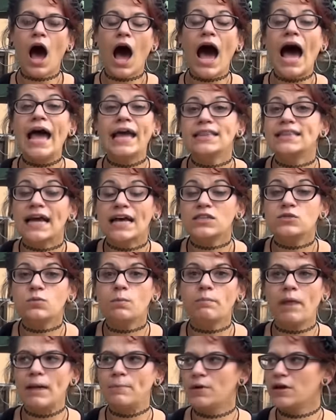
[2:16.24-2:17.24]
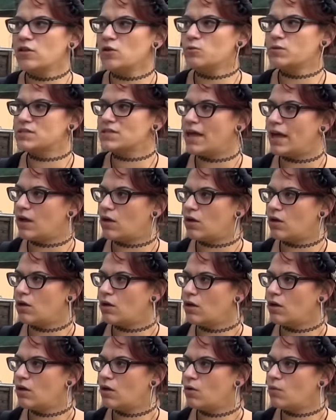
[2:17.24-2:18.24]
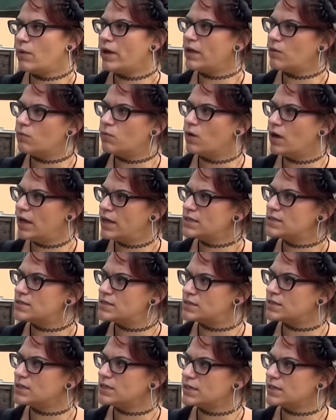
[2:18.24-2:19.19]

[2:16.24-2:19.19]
I that's my brother was like, wait, what? Seriously?